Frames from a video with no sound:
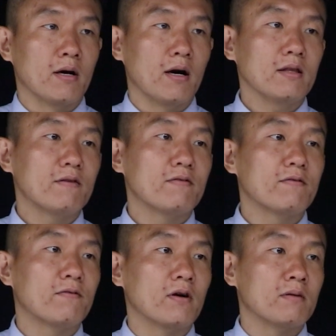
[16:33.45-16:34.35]
Unlevered
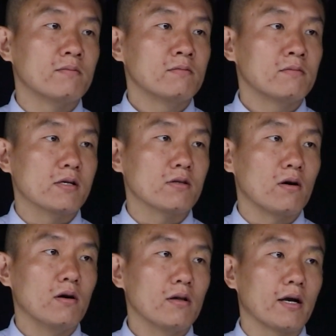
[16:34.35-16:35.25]
firm is
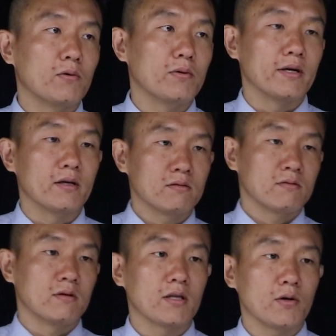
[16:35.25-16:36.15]
all equity,
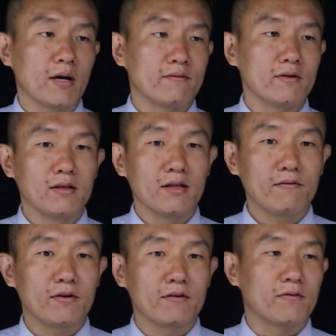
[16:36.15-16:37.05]
and then we have a
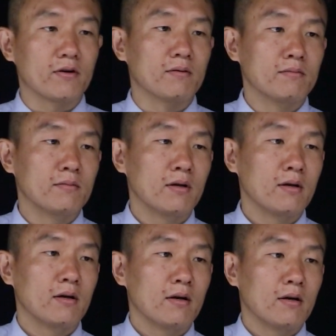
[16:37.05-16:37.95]
levered firm
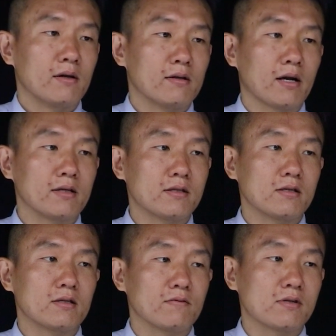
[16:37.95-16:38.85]
that
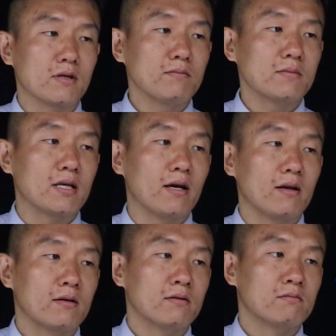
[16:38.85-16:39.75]
consists of some debt
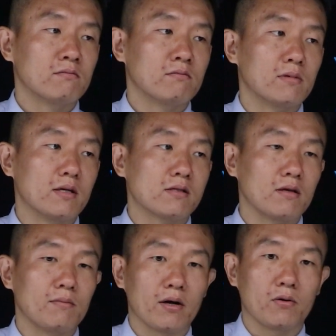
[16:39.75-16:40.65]
and
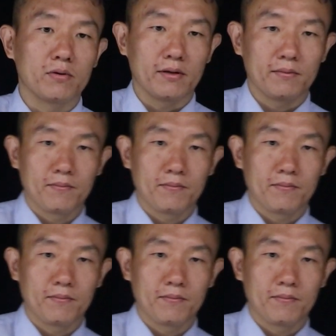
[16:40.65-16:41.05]
some equity.